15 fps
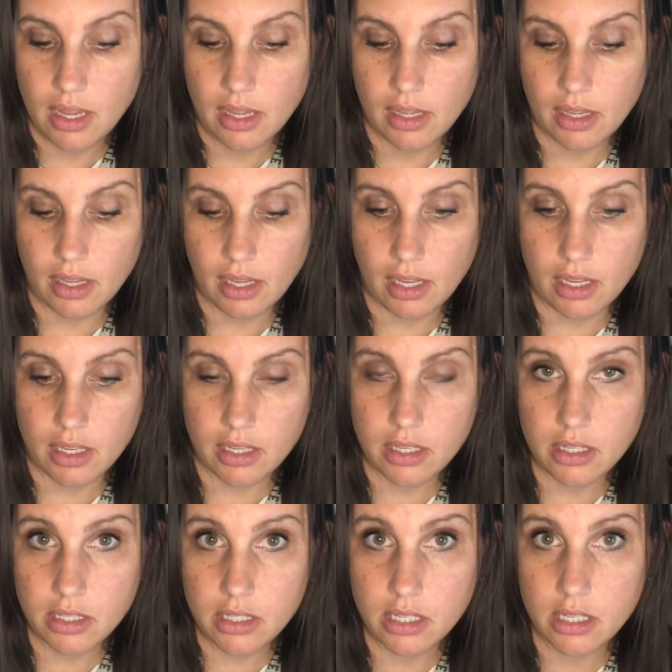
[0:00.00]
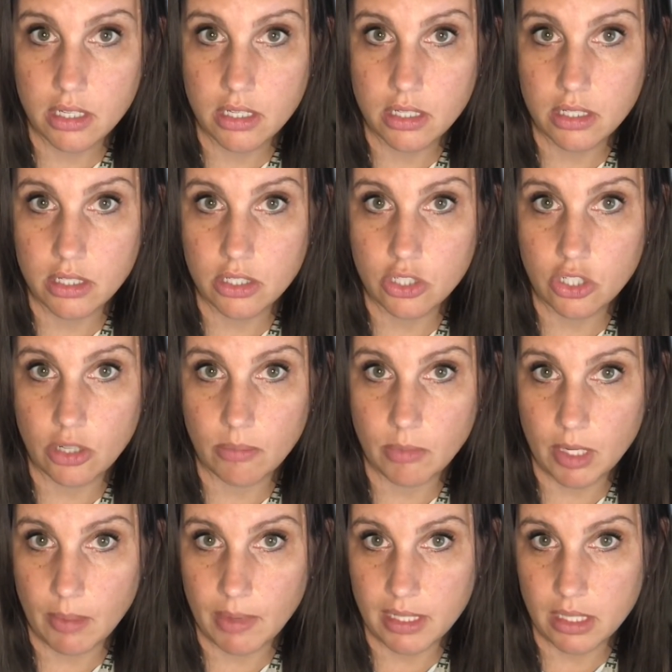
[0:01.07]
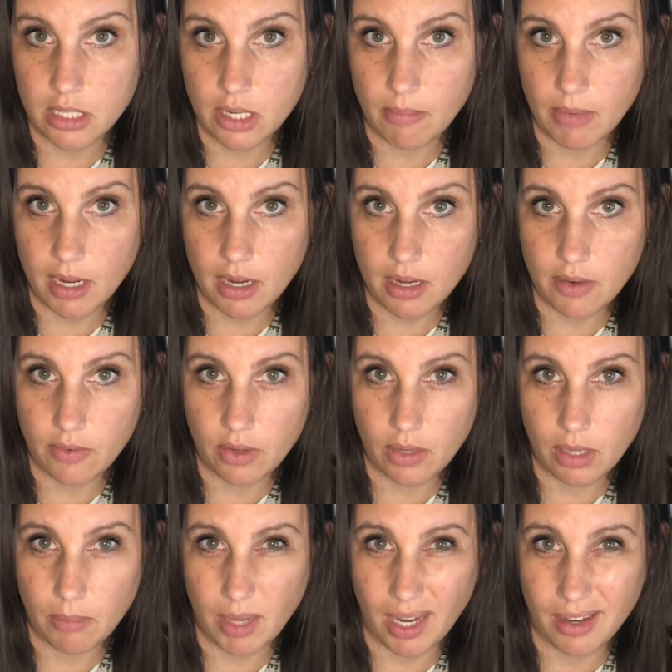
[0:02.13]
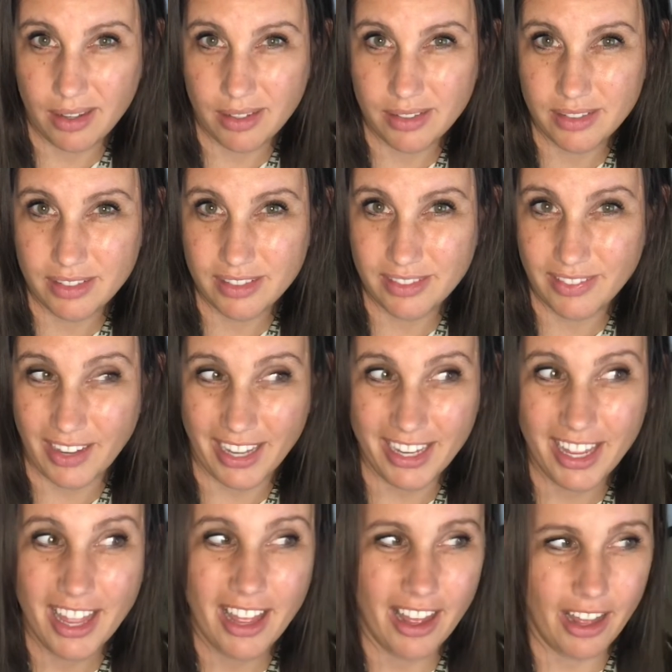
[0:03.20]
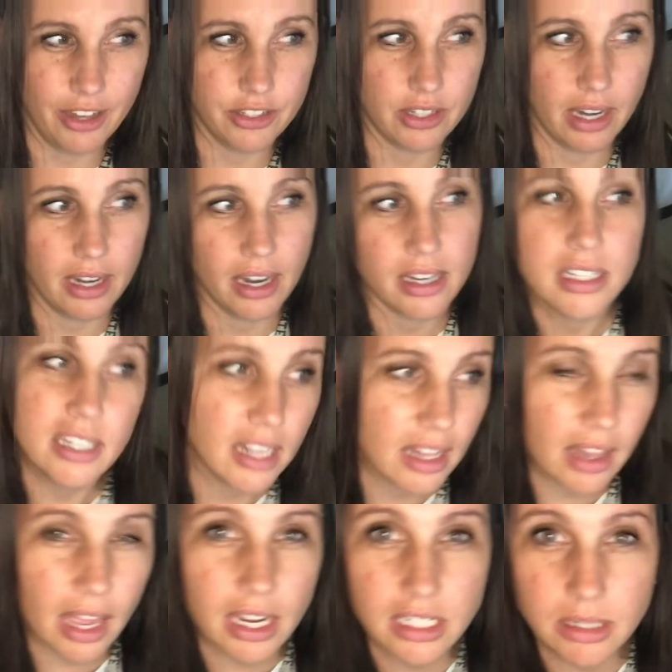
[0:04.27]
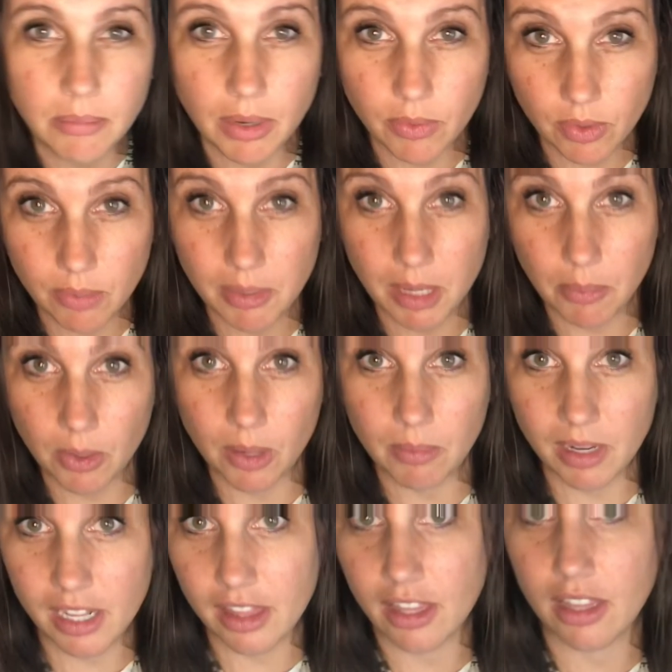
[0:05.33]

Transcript: And shoot me a message on Band if you need me. Okay? I'll try not to get locked in my room anymore, but I think